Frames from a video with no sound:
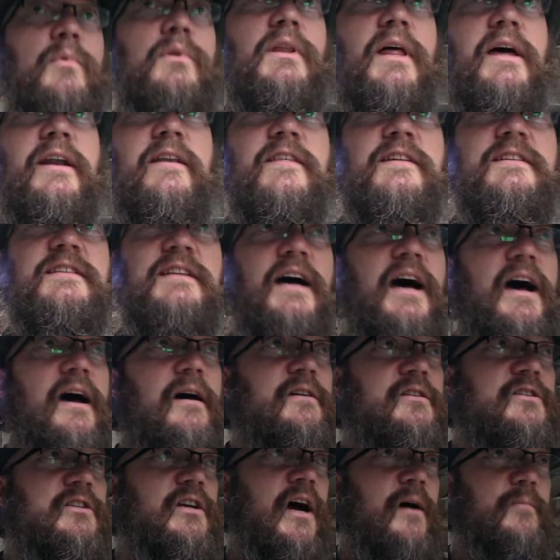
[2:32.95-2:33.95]
lot of the
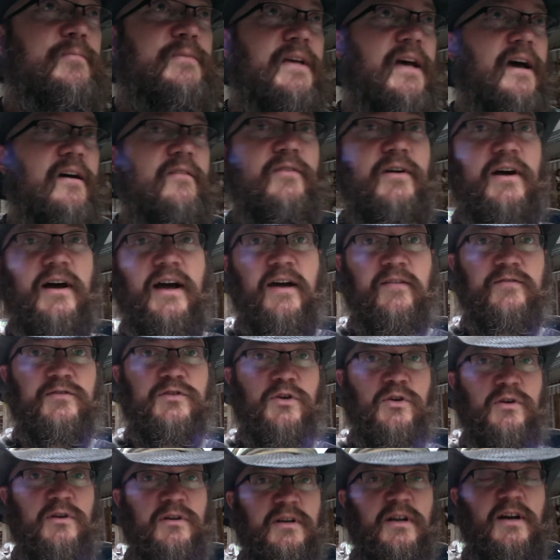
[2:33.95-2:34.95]
shops have
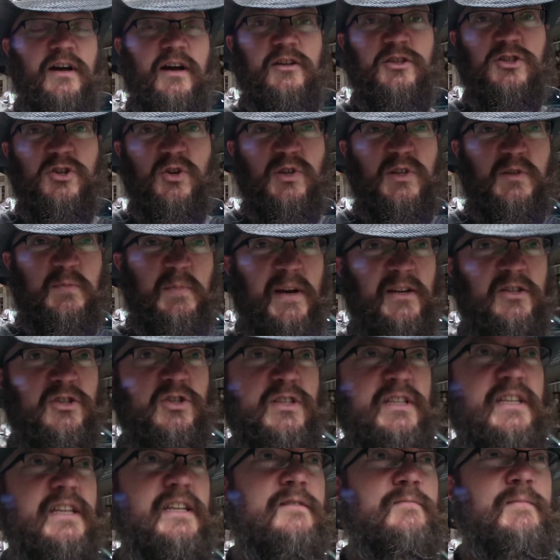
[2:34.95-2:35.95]
certain
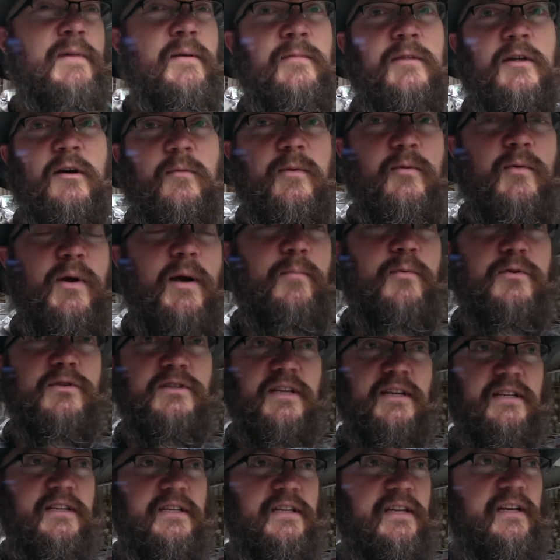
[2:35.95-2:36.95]
specialties. Maybe they'll be
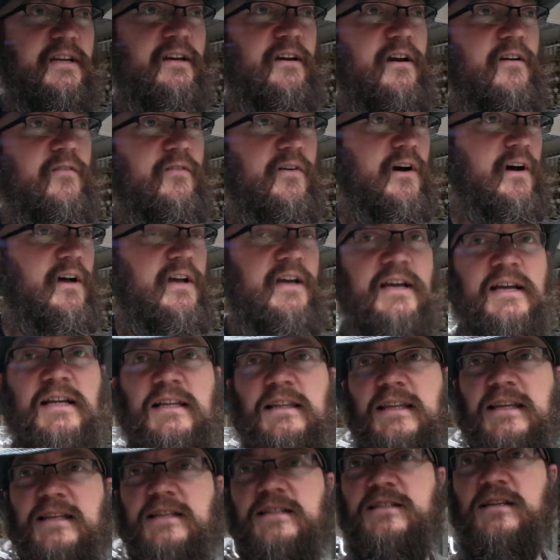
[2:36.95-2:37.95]
representing of a
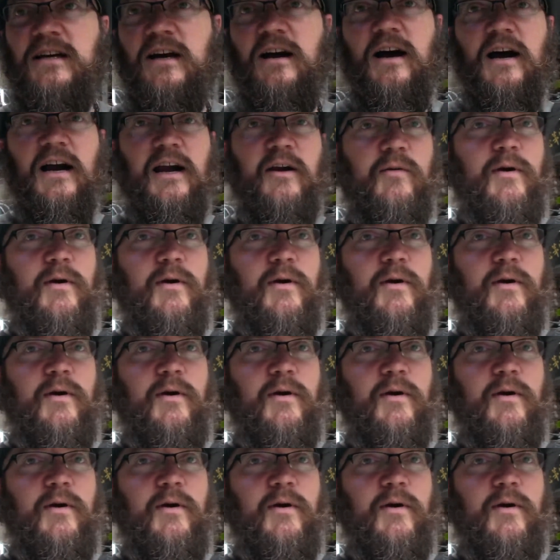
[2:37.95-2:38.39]
linsang, or